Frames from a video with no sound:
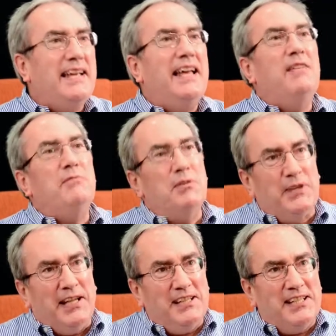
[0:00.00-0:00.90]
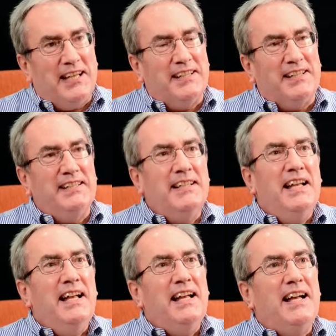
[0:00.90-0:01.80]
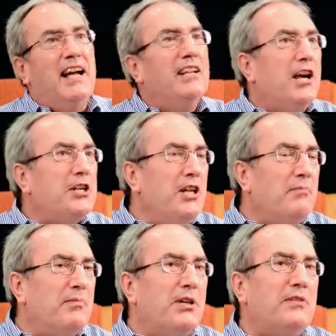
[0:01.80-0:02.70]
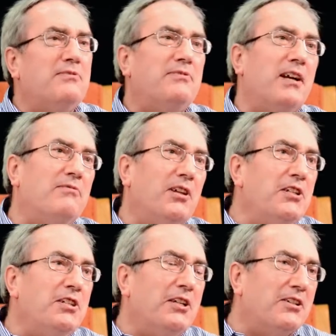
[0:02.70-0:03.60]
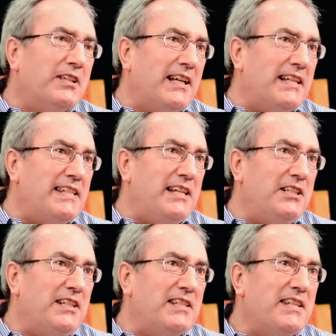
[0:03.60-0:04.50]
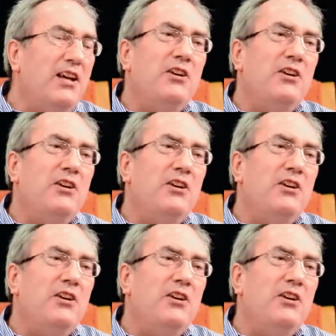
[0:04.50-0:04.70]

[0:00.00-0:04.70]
And we're bringing together a large number of voluntary organizations